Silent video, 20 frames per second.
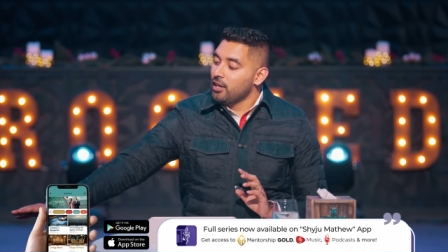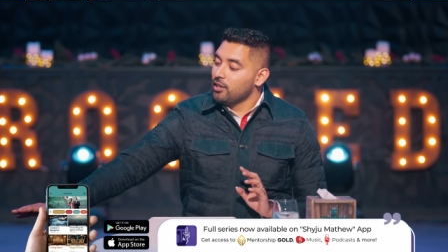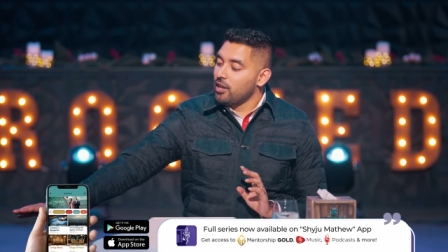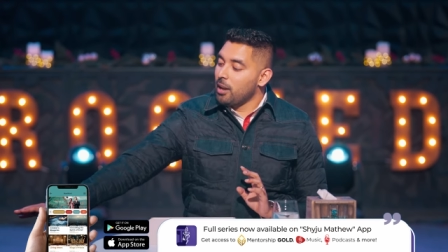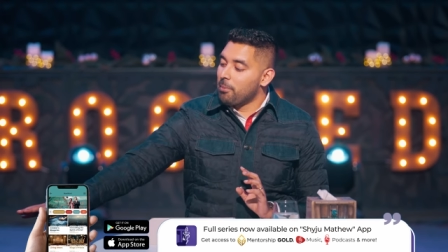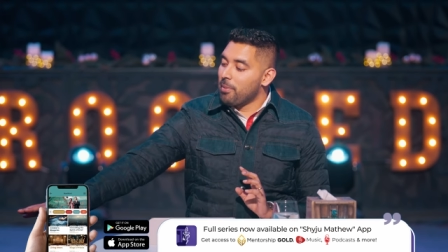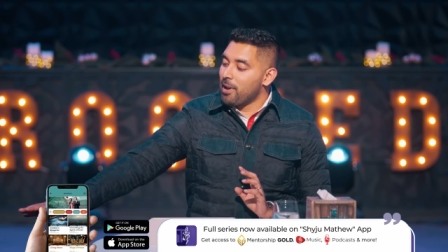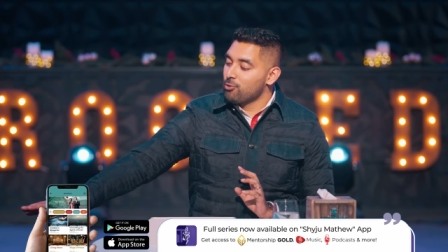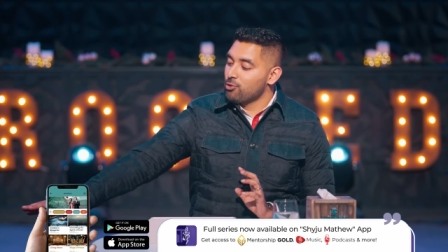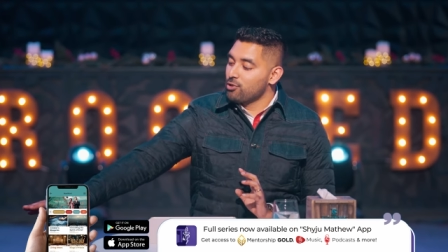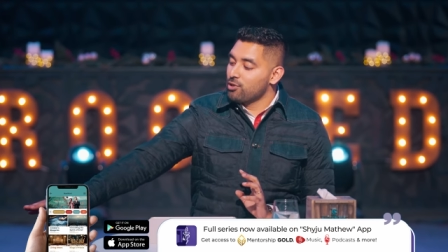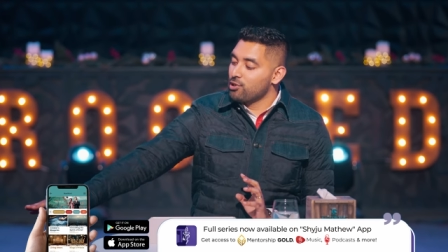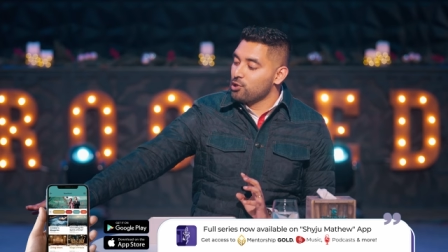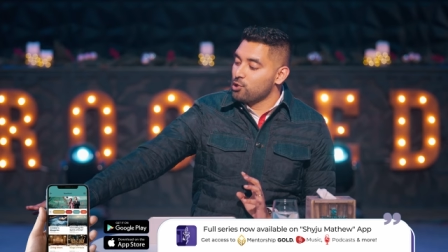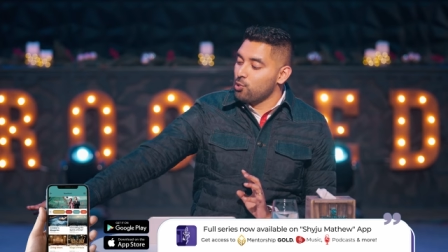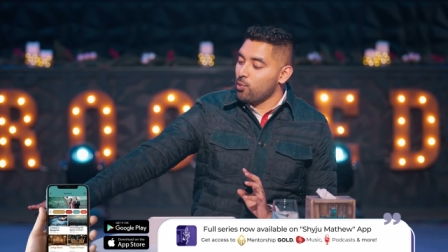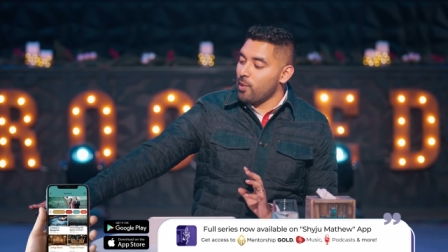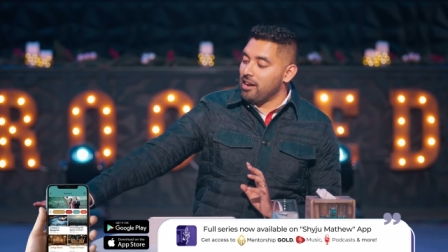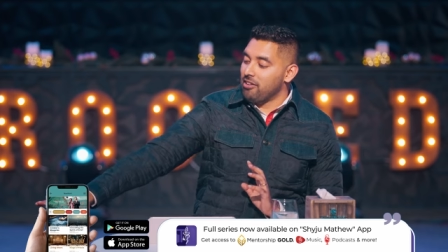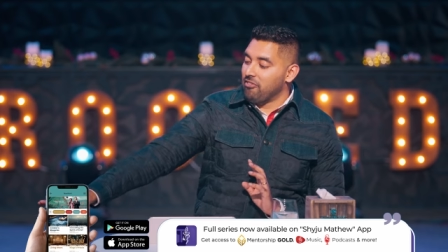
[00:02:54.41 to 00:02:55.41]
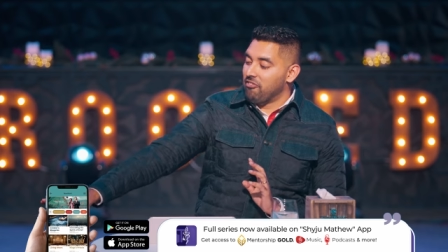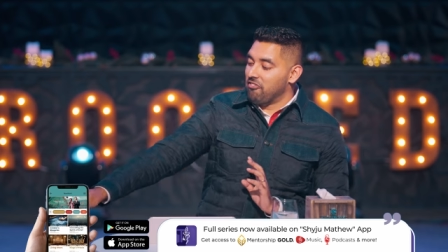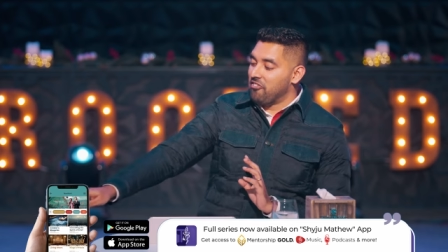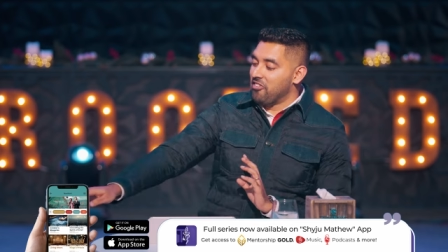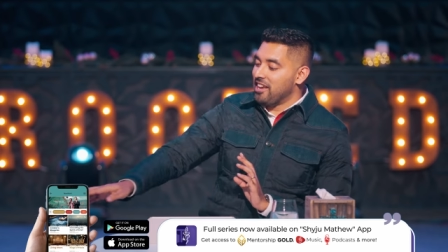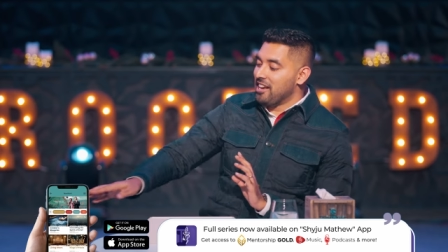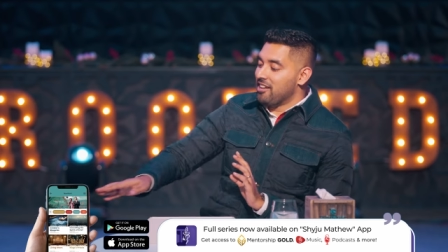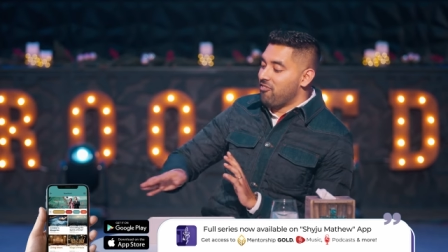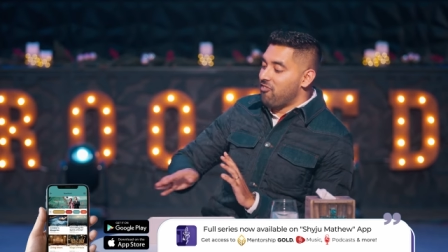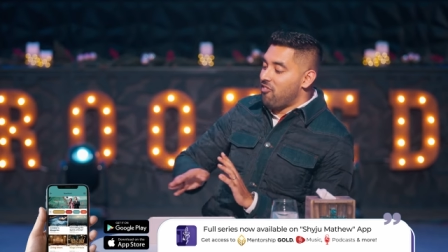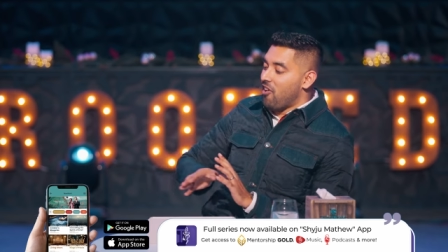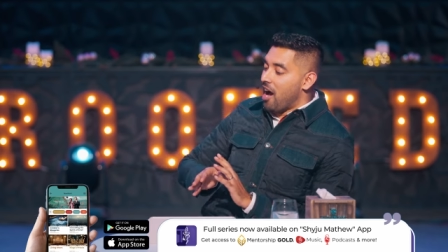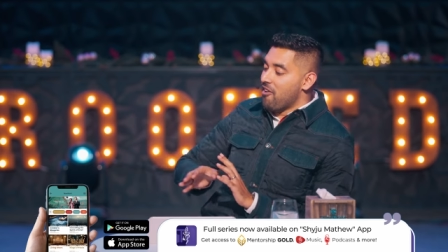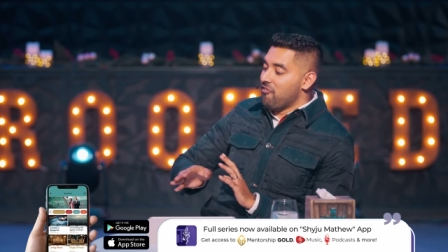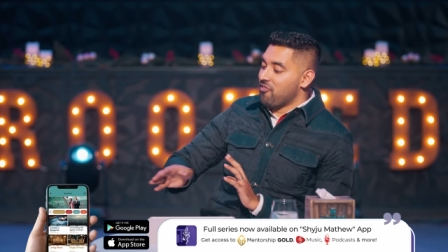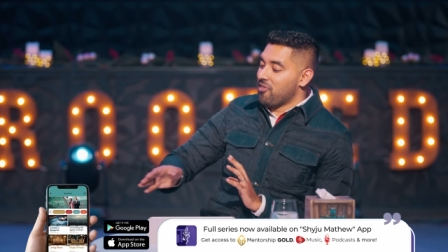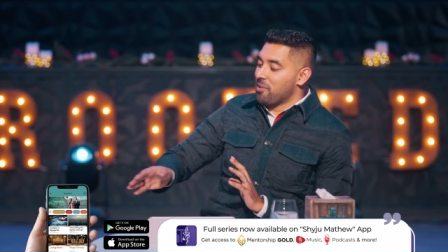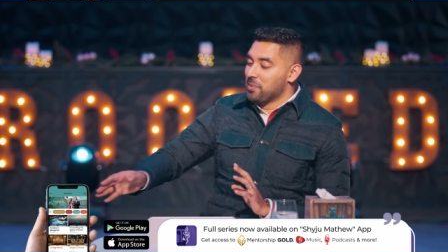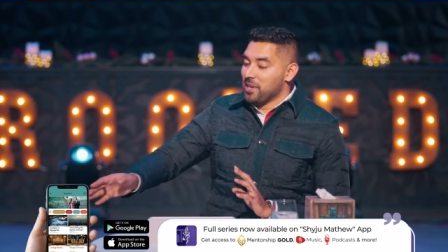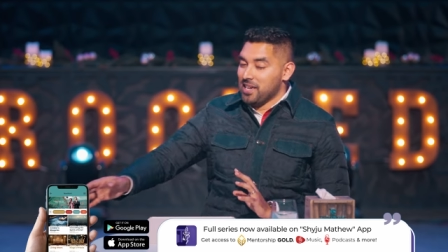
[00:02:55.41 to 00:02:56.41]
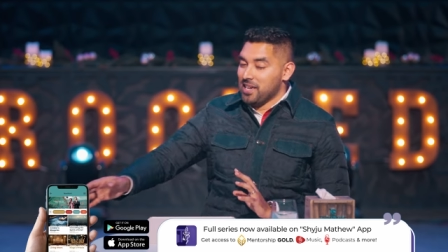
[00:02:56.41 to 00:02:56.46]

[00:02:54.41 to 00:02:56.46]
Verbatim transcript: about 12 feet far from the